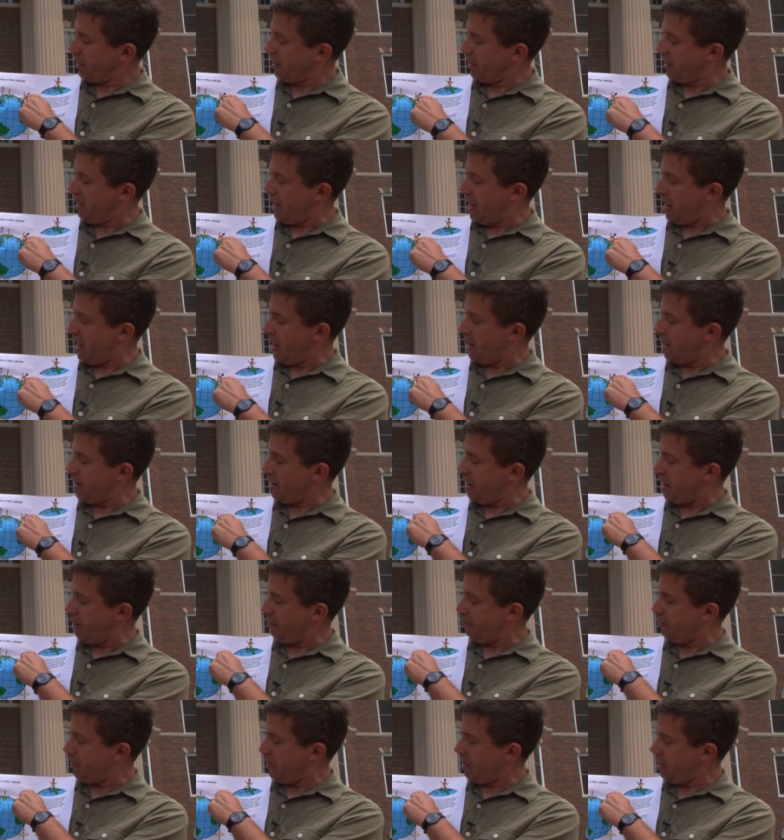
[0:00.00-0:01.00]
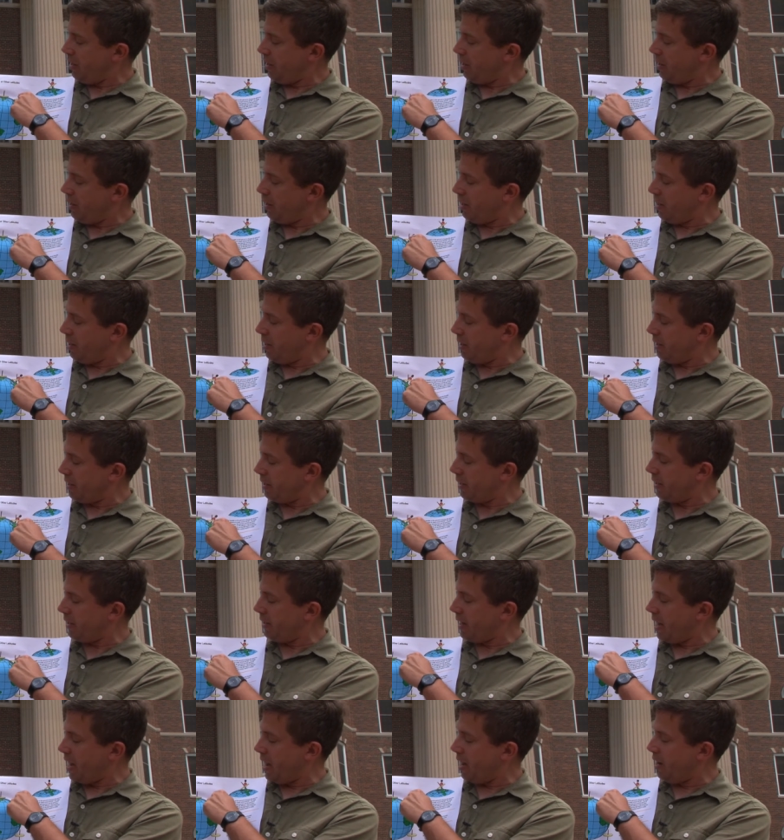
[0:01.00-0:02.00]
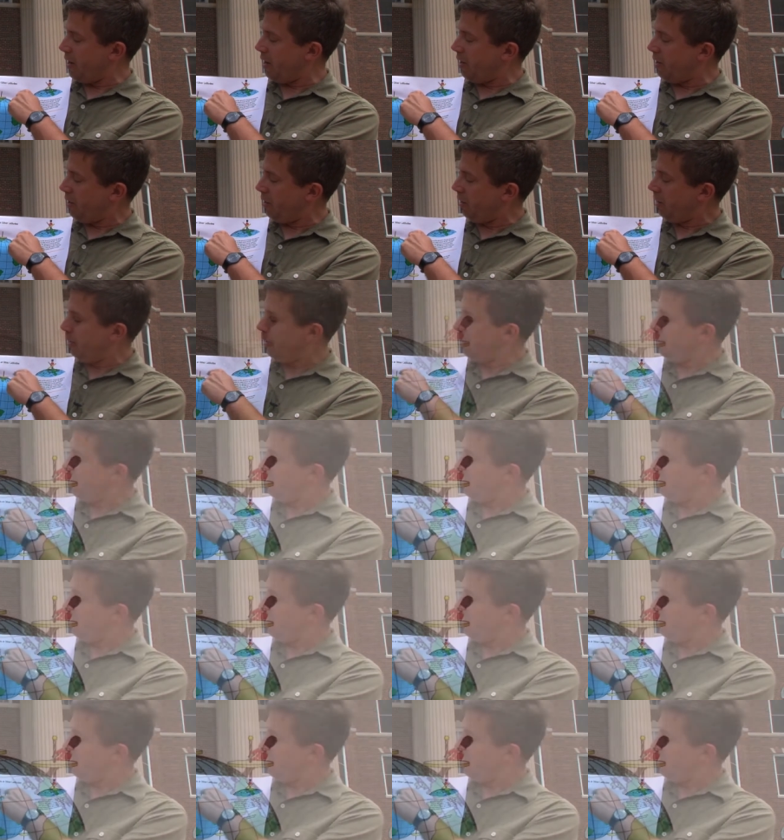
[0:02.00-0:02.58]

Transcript: line up the style